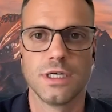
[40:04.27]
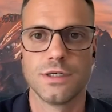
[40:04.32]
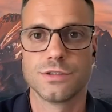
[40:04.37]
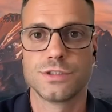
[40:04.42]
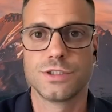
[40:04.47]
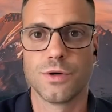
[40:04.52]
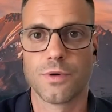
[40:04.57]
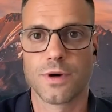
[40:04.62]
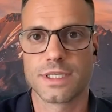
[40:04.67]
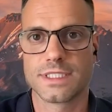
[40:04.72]

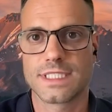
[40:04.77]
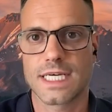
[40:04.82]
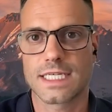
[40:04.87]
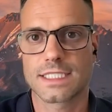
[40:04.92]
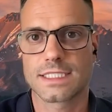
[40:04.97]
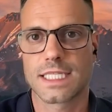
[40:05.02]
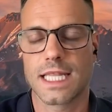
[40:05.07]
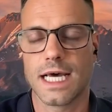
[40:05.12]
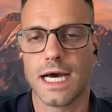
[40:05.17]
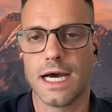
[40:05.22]
So you want to
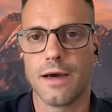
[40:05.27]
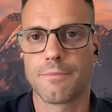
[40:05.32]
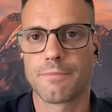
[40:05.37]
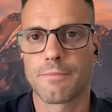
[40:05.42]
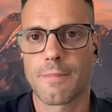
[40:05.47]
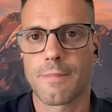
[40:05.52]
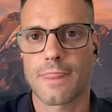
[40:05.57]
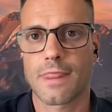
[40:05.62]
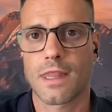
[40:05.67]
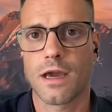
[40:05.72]
test that.
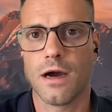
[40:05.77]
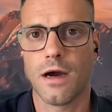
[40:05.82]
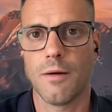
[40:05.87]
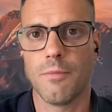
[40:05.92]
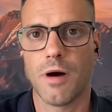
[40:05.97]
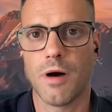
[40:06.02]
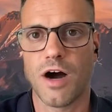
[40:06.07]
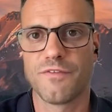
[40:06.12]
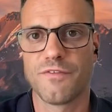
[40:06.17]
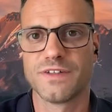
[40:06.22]
Um,
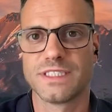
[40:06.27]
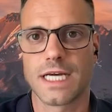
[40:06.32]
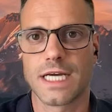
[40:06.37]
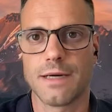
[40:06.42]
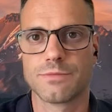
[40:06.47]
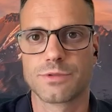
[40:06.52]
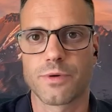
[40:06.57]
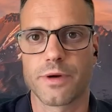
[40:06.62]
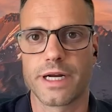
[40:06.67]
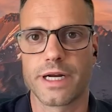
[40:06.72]

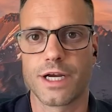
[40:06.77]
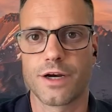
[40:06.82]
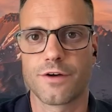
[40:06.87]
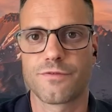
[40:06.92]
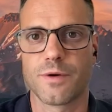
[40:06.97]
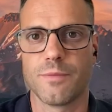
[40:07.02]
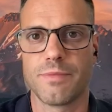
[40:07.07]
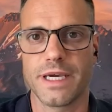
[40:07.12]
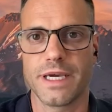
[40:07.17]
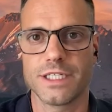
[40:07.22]
oftentimes what I hear
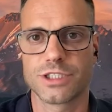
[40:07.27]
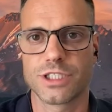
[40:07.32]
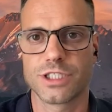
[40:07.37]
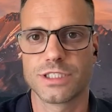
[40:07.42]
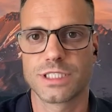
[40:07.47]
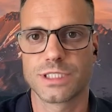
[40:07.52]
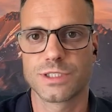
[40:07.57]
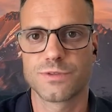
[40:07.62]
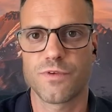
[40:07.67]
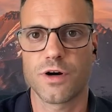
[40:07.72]
from
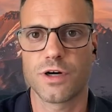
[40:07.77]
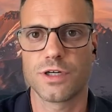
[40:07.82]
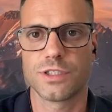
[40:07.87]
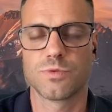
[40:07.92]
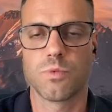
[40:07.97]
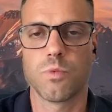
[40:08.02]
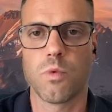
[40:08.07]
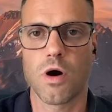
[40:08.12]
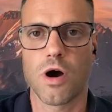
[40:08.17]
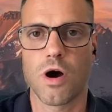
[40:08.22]
patients as far as
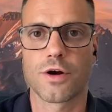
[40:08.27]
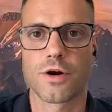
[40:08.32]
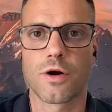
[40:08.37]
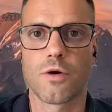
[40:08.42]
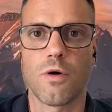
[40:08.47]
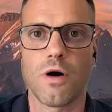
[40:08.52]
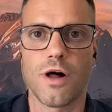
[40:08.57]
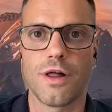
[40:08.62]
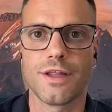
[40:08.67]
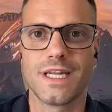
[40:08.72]
water
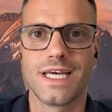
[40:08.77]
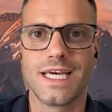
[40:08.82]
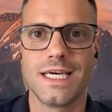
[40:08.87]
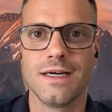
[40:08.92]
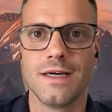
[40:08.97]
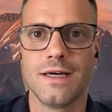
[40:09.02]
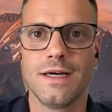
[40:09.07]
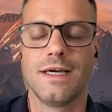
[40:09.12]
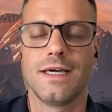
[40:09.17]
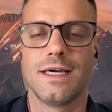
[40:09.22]
quality
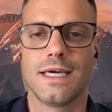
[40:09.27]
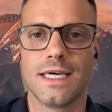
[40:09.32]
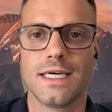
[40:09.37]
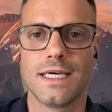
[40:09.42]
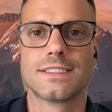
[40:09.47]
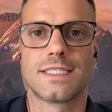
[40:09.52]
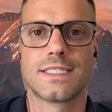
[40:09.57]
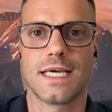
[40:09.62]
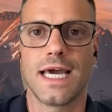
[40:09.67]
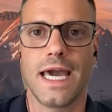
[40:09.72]

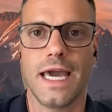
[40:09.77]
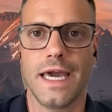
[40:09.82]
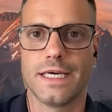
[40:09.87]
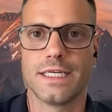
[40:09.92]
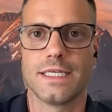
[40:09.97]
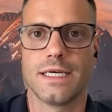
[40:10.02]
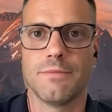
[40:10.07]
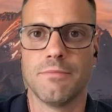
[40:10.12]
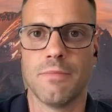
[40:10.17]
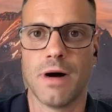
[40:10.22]
is, hey,
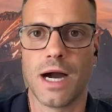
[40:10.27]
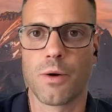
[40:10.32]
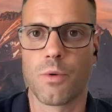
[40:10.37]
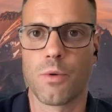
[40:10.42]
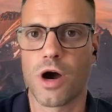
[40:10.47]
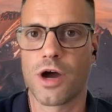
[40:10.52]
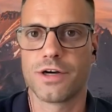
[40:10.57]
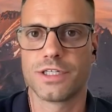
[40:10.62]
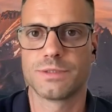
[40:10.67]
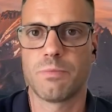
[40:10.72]
it, my
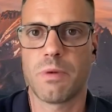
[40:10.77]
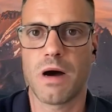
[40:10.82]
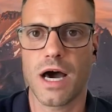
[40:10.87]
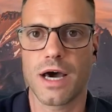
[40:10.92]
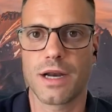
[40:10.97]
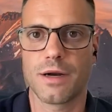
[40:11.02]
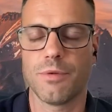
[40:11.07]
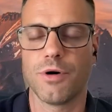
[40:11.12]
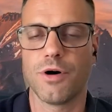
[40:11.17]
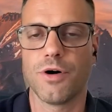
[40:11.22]
water's
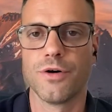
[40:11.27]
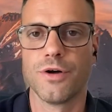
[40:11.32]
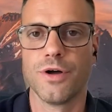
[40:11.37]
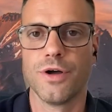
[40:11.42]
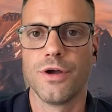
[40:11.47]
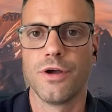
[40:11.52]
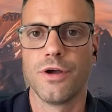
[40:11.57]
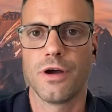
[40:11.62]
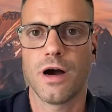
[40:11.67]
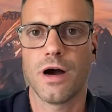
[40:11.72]
potable.
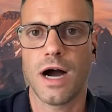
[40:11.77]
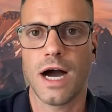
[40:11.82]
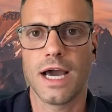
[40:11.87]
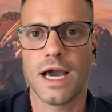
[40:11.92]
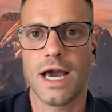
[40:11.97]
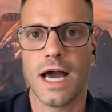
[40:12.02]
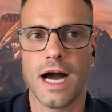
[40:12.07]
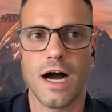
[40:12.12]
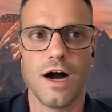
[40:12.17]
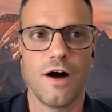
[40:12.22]
I
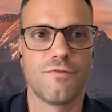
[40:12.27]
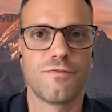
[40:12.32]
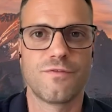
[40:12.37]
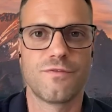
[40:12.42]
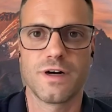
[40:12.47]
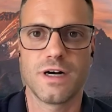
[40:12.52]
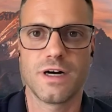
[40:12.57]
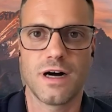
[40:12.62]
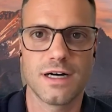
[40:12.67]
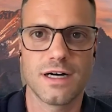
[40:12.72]
have
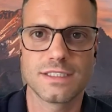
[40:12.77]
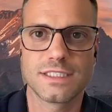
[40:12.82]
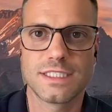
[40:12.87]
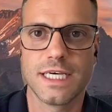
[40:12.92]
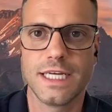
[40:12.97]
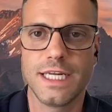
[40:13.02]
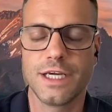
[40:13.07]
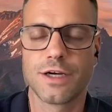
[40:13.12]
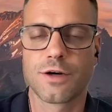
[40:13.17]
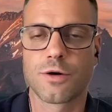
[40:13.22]
uh,
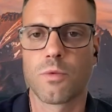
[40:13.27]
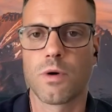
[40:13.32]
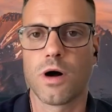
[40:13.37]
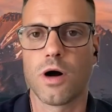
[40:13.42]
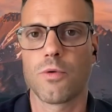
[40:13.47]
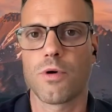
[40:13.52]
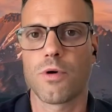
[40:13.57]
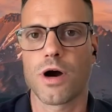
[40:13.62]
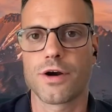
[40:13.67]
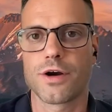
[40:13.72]
city or
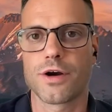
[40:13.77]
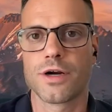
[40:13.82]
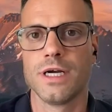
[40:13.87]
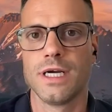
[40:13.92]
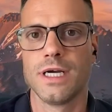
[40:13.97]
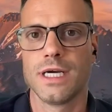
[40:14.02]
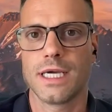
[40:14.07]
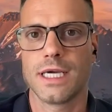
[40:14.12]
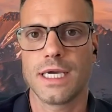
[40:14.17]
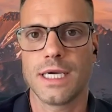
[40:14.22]
well water.
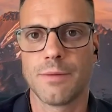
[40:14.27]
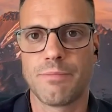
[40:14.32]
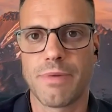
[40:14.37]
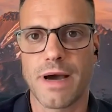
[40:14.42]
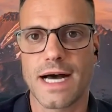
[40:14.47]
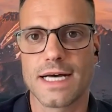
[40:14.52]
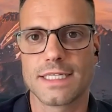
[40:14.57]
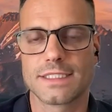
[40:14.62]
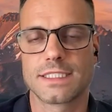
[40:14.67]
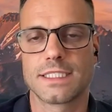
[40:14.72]
It
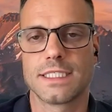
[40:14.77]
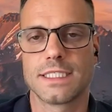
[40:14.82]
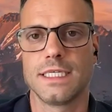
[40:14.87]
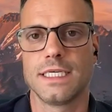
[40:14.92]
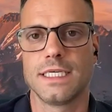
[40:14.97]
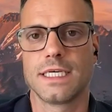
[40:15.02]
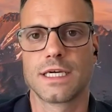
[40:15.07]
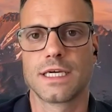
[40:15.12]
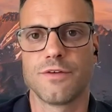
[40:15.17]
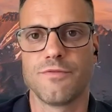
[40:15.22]
passed
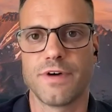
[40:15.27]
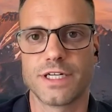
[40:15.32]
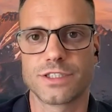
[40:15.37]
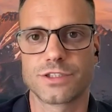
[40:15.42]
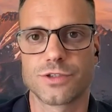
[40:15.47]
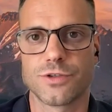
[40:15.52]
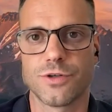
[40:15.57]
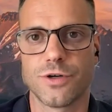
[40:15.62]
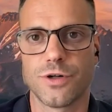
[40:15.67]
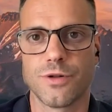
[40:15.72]
the
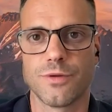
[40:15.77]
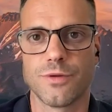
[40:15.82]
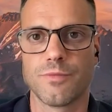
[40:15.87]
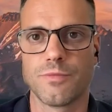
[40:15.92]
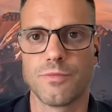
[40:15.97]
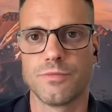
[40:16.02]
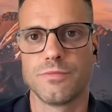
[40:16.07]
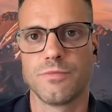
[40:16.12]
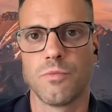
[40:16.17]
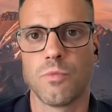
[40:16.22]
conventional
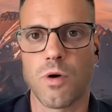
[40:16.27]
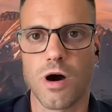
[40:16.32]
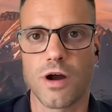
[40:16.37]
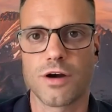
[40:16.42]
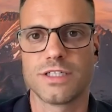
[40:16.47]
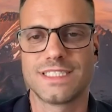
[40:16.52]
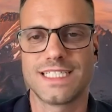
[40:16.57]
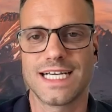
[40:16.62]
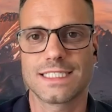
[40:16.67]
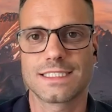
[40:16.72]

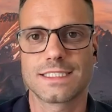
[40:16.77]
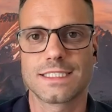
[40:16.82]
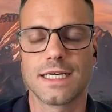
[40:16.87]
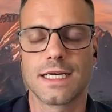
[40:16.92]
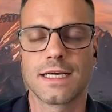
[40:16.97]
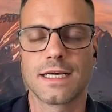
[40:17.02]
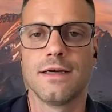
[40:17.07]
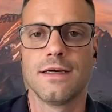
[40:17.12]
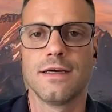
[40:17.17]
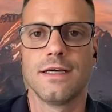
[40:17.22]
water
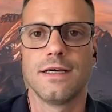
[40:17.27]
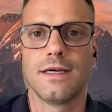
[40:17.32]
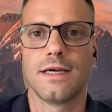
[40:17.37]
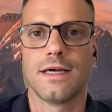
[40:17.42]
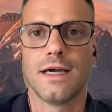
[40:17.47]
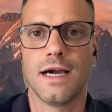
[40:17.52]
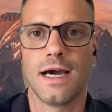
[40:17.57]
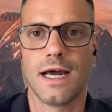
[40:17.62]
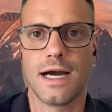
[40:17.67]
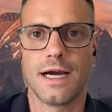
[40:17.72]
testing.
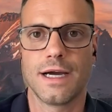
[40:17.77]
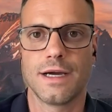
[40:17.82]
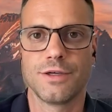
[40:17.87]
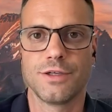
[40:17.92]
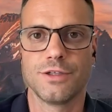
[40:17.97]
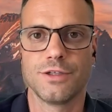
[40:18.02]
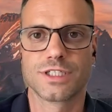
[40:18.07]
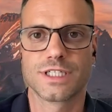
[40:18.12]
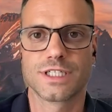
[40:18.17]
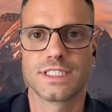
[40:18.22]
And I
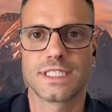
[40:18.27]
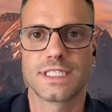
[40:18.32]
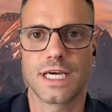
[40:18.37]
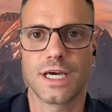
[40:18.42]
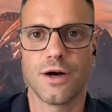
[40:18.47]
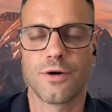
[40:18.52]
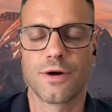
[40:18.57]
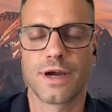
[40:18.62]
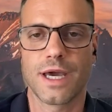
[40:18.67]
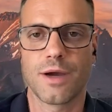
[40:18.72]
usually say,
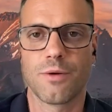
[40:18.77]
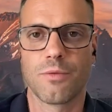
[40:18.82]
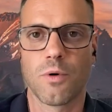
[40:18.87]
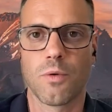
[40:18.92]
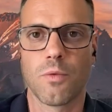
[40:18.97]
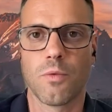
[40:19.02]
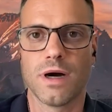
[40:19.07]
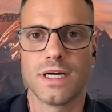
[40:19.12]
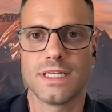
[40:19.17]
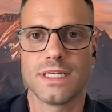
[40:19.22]
okay,
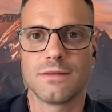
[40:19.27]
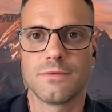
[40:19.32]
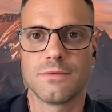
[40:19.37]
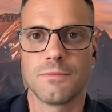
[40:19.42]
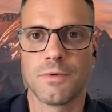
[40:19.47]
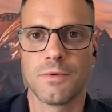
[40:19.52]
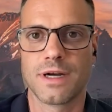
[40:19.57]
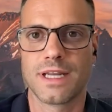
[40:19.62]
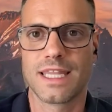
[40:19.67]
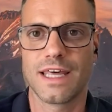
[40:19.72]
well, what,
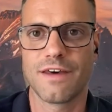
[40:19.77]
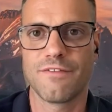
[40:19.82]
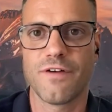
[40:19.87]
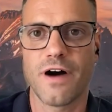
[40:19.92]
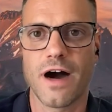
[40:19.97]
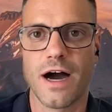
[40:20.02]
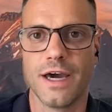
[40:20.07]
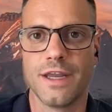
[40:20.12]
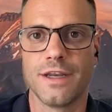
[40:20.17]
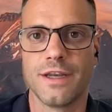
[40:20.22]
what did they
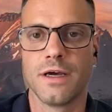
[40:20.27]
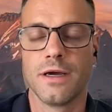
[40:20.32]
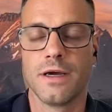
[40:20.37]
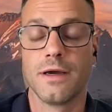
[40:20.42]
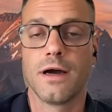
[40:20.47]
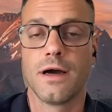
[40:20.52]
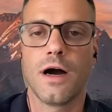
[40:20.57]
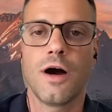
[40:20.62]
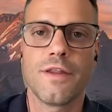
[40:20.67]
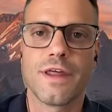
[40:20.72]
find?
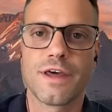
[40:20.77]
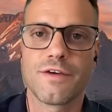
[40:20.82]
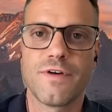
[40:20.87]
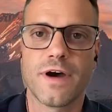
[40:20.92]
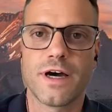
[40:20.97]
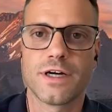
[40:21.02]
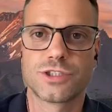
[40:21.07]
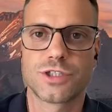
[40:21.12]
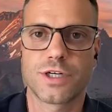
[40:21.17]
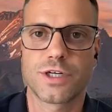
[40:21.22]
Oh, they
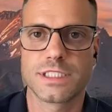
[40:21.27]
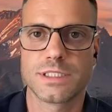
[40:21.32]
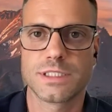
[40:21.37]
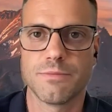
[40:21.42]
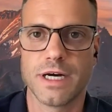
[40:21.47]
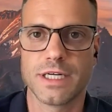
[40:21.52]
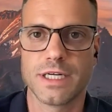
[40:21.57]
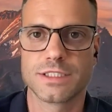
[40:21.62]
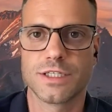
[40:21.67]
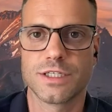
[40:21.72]
found trace
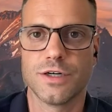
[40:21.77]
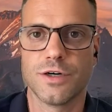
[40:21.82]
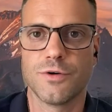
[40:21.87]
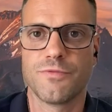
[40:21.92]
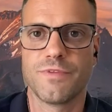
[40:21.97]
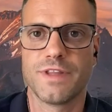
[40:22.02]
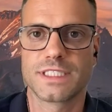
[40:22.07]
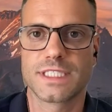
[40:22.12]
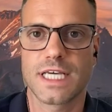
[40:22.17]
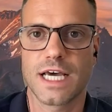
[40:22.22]
amounts
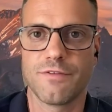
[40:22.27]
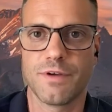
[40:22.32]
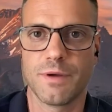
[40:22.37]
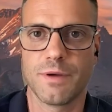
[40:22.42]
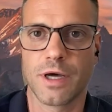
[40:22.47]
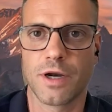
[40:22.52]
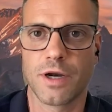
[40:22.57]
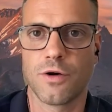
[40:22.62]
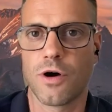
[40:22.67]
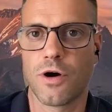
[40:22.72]
of this heavy
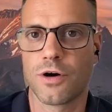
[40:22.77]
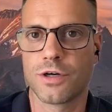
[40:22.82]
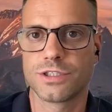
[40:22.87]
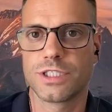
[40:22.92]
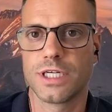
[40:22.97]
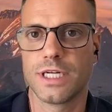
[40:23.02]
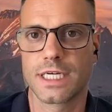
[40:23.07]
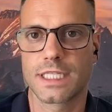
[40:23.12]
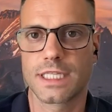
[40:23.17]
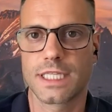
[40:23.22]
metal,
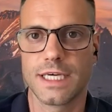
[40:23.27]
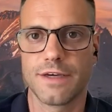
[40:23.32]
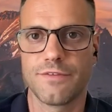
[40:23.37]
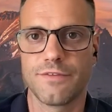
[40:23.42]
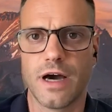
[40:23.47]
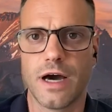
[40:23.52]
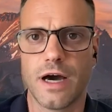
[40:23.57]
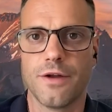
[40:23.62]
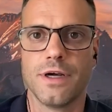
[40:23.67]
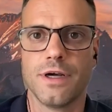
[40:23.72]
arsenic. They
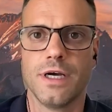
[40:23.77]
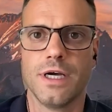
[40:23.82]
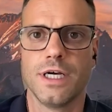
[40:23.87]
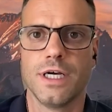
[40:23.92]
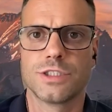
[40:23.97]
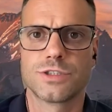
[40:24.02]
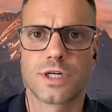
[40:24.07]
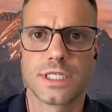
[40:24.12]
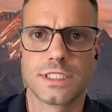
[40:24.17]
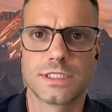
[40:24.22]
found
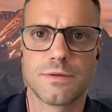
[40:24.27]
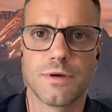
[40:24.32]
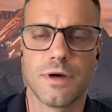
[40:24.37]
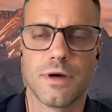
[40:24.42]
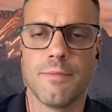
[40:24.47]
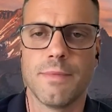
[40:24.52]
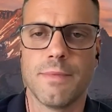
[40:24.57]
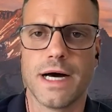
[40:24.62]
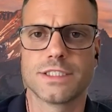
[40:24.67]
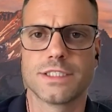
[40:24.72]
trace
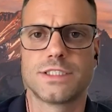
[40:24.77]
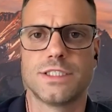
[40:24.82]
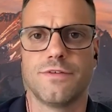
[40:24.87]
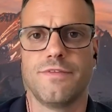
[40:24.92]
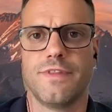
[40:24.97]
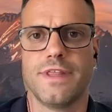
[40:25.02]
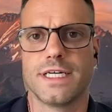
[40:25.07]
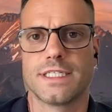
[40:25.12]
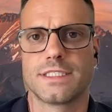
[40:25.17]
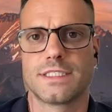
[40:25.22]
amounts
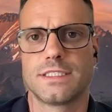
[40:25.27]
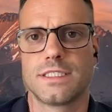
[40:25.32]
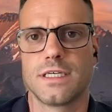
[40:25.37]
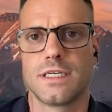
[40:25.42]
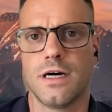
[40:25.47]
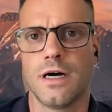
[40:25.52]
of this.